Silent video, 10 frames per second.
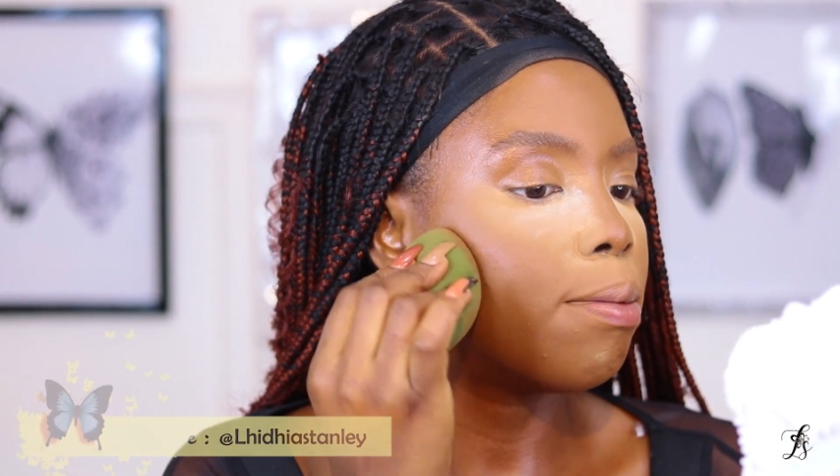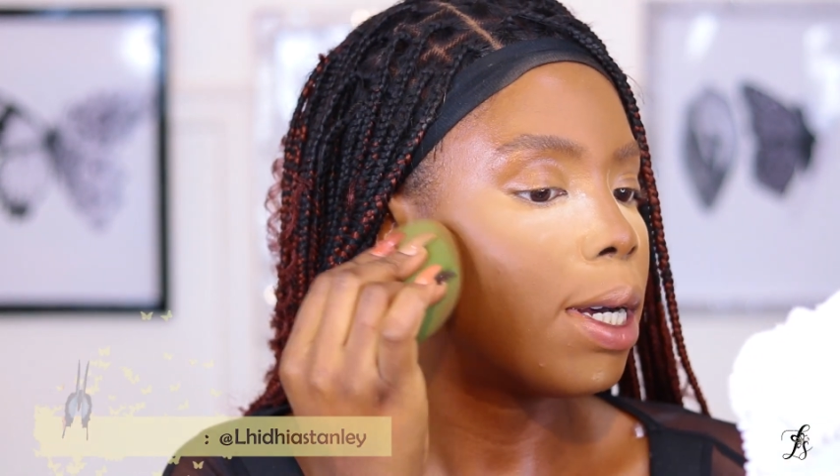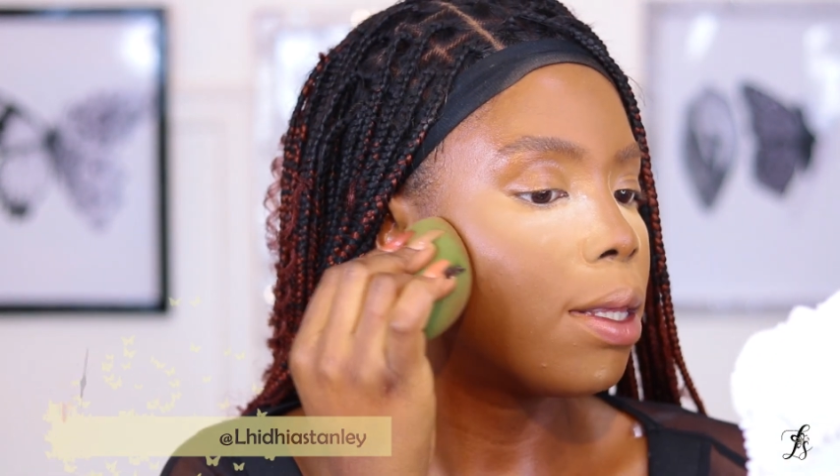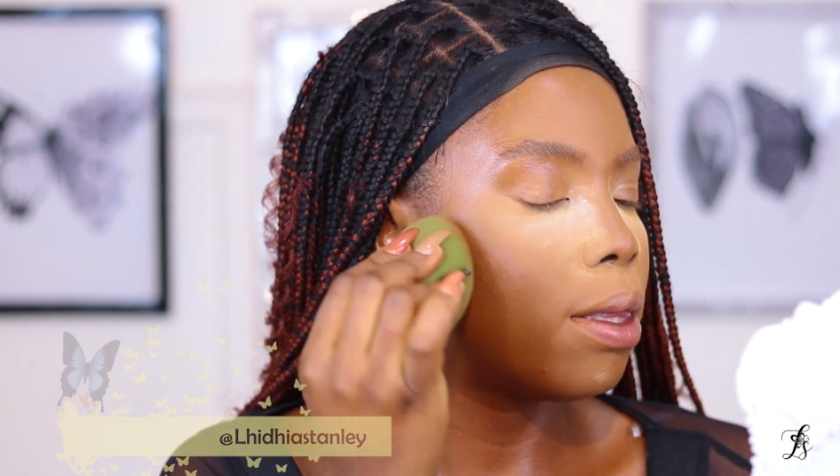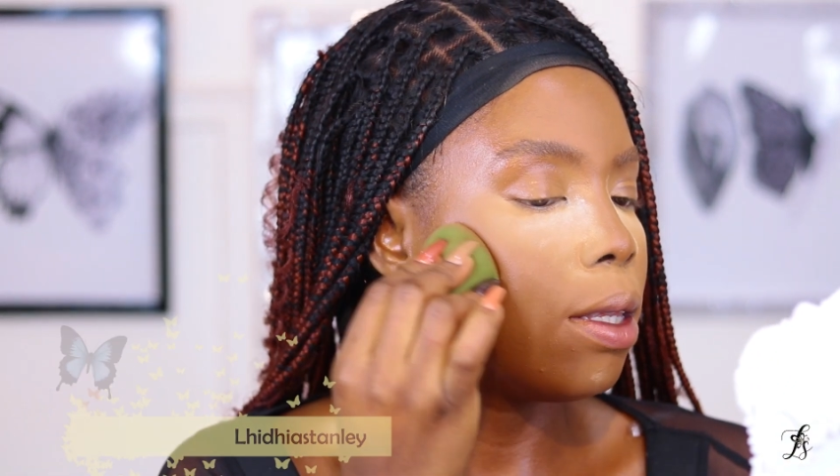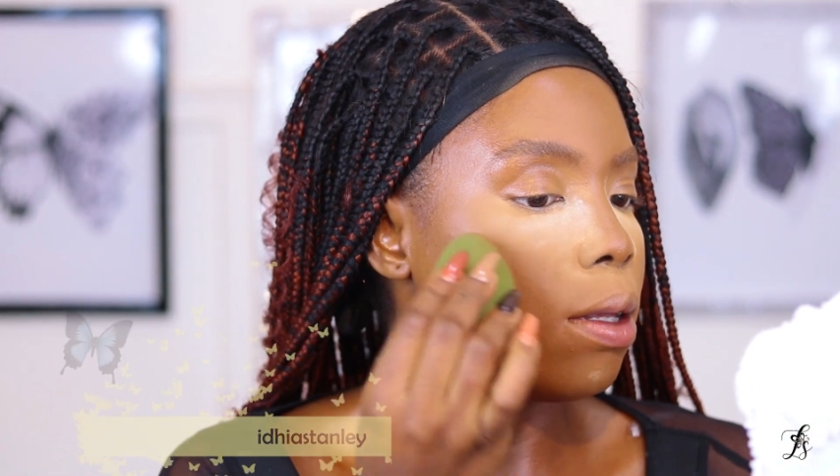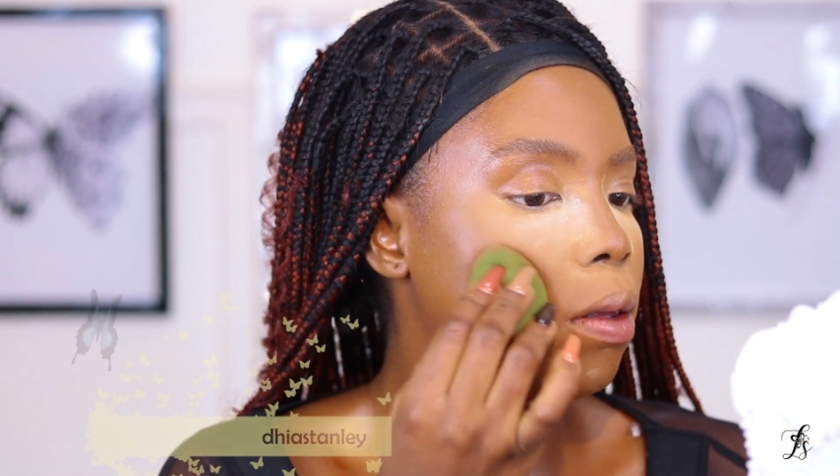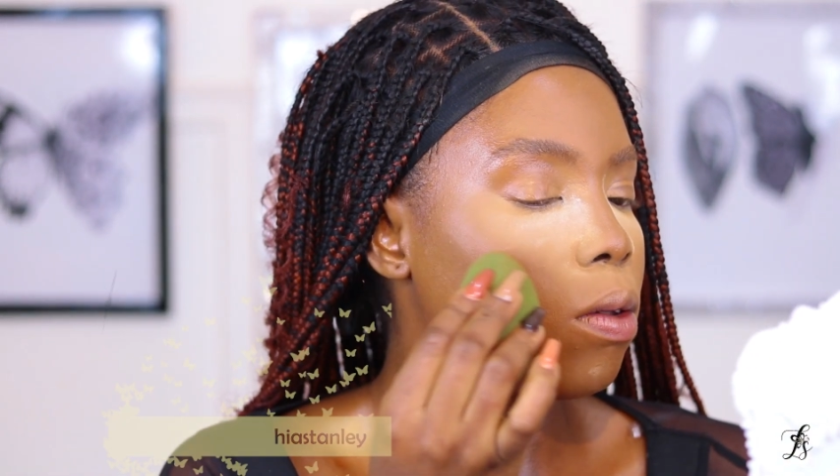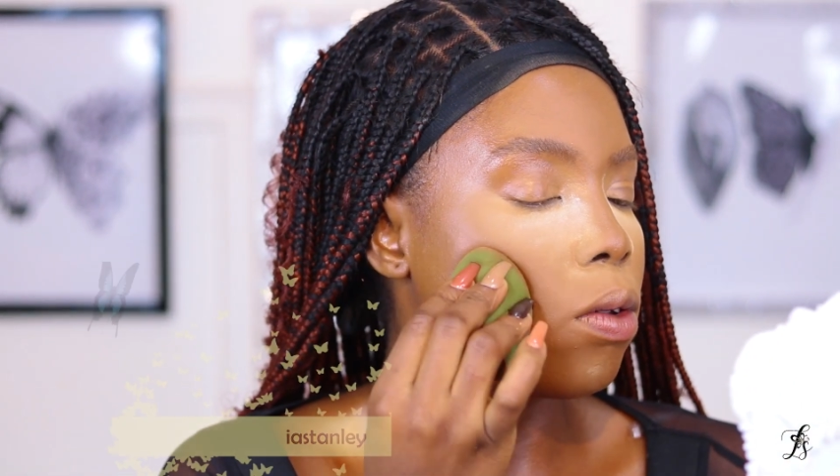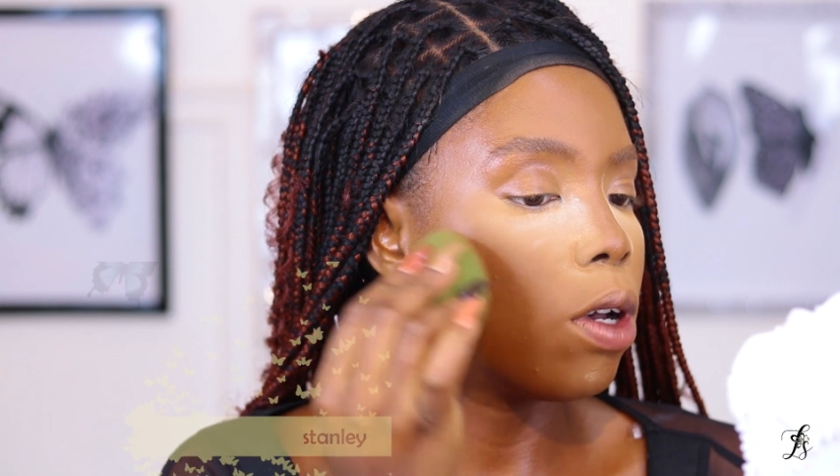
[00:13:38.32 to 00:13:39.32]
Matte.
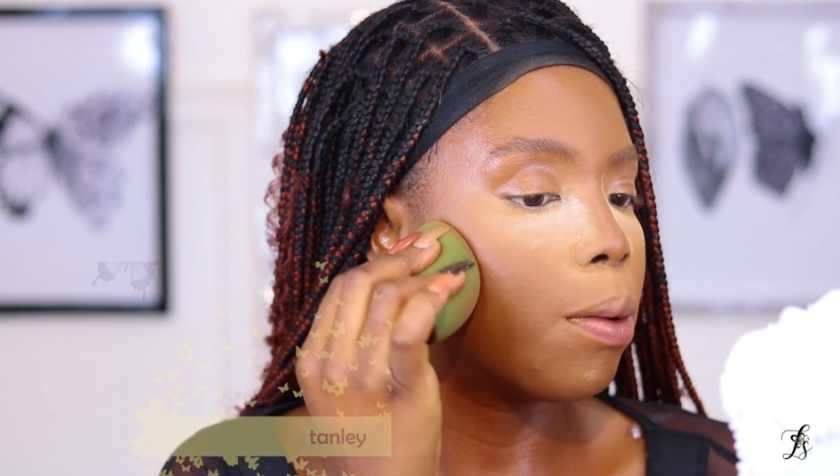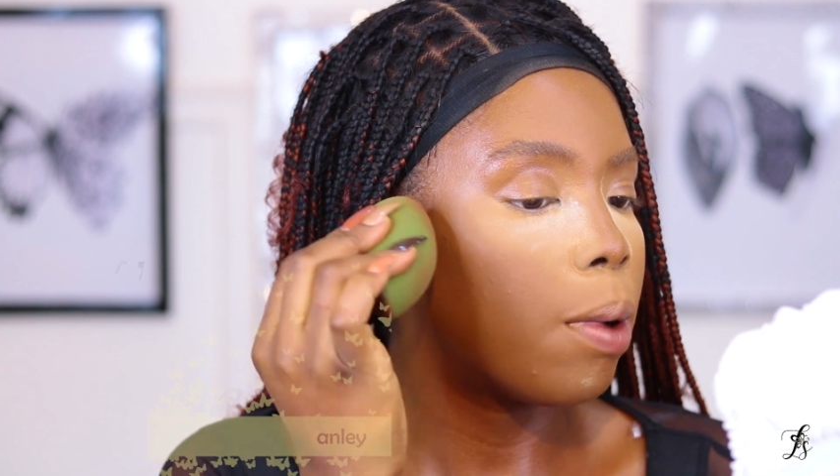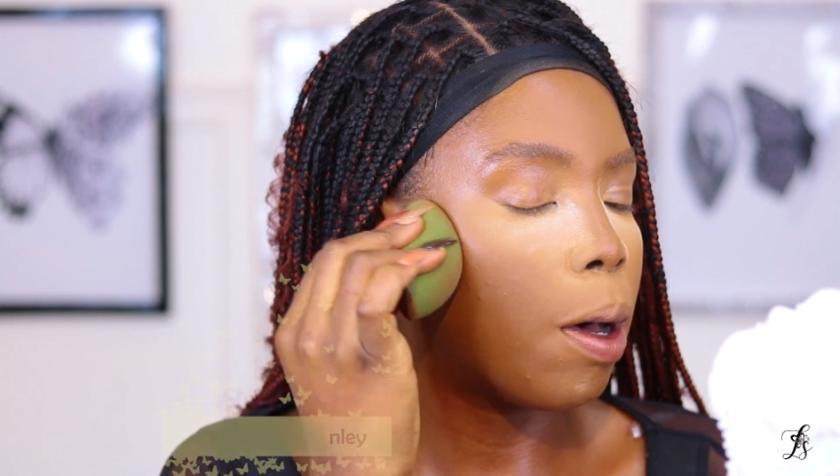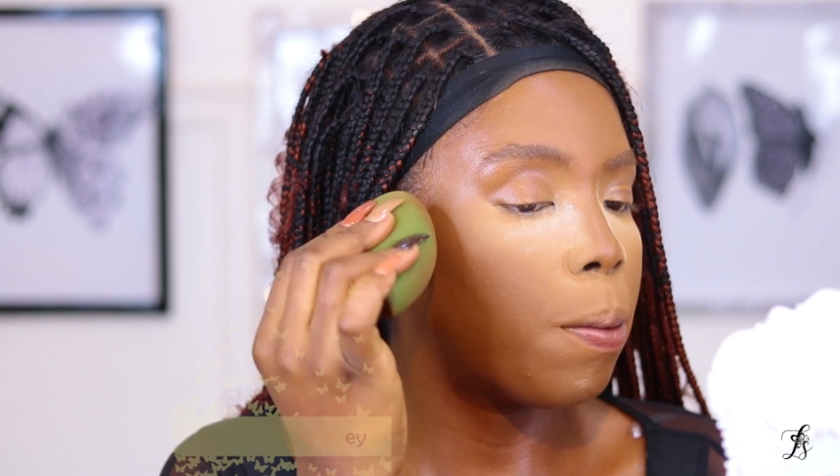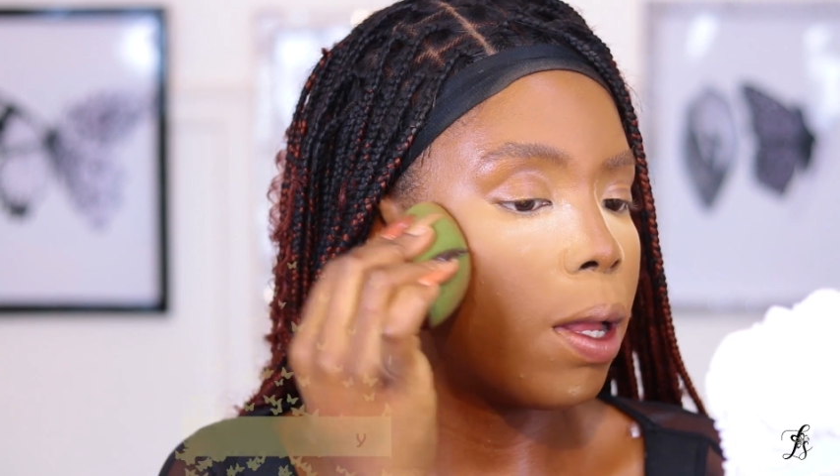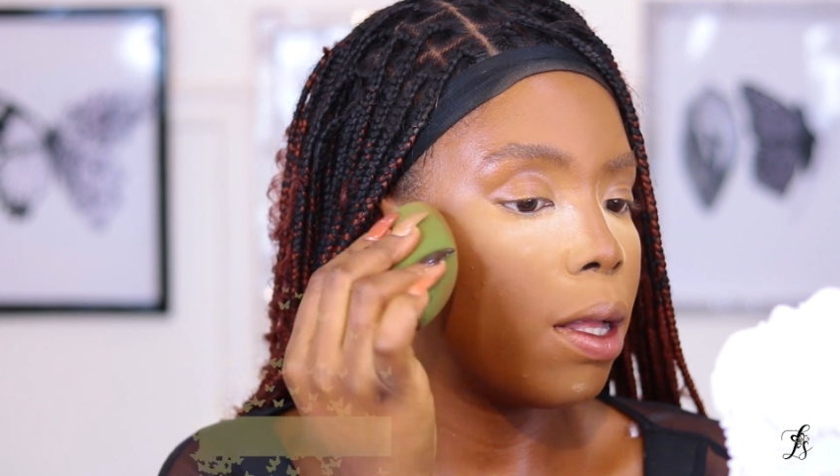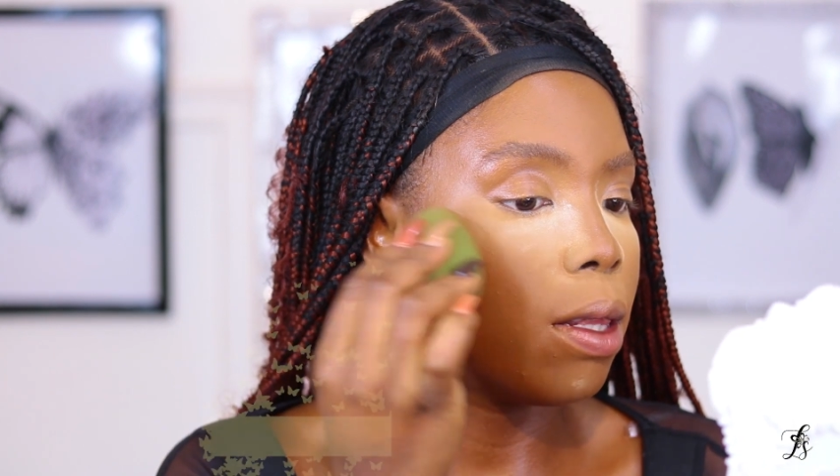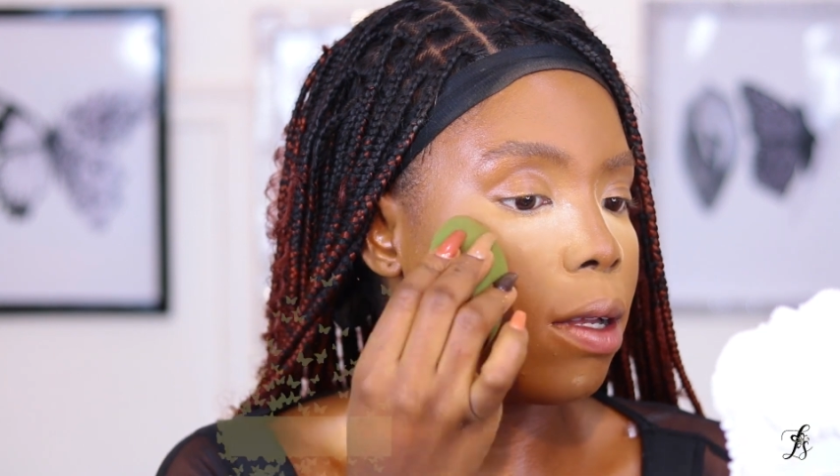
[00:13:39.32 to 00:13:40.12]
So I'm applying